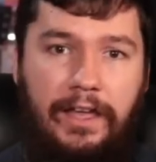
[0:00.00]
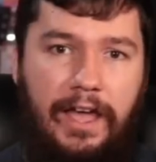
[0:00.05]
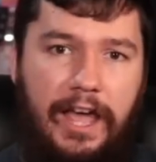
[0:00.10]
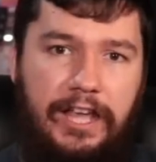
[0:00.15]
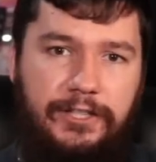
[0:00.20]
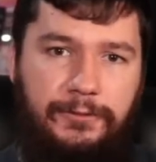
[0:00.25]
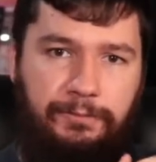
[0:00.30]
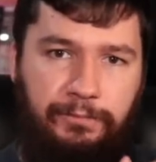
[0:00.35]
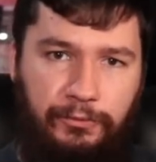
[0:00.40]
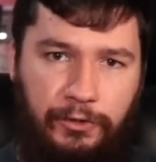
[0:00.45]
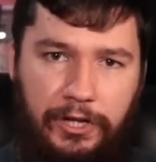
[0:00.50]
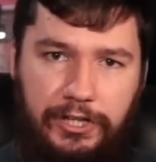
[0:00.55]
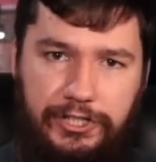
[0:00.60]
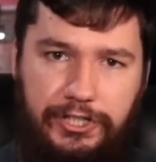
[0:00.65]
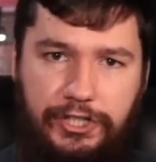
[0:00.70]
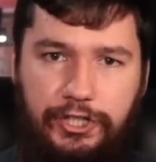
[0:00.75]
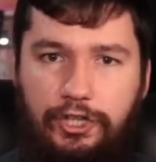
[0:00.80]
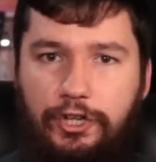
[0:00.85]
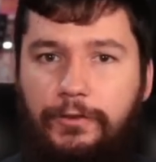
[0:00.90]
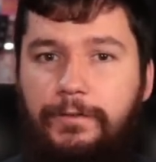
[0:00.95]
as
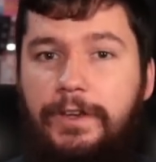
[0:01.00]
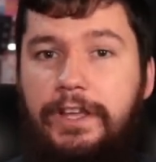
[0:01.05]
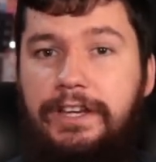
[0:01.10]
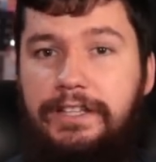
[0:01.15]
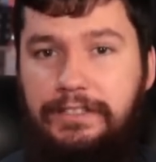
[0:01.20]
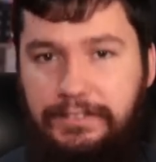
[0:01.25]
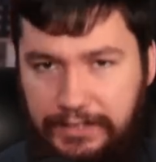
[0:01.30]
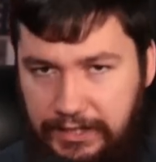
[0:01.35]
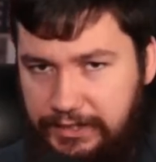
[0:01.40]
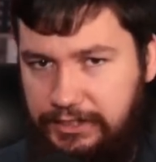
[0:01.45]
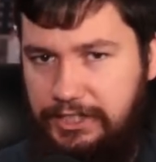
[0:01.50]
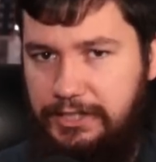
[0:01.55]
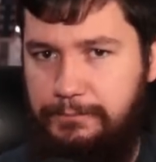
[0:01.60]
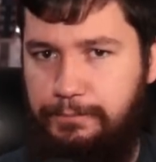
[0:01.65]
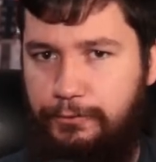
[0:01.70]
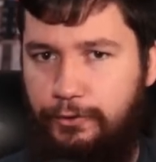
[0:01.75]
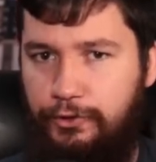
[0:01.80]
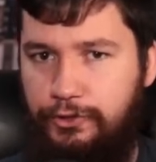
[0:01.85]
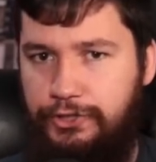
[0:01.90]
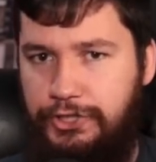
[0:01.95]
branching off an existing
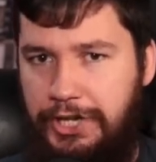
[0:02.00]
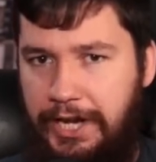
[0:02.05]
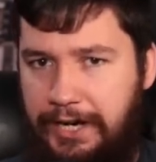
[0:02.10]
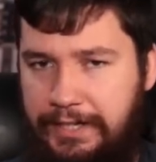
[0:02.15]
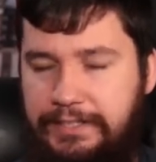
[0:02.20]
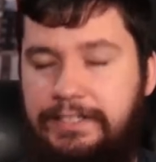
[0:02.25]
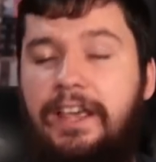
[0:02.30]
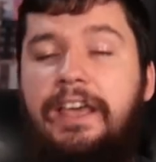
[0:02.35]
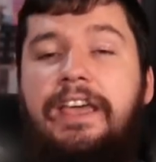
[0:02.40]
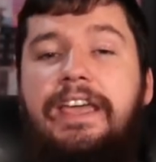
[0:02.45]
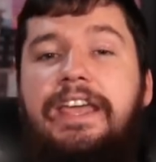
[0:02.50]
project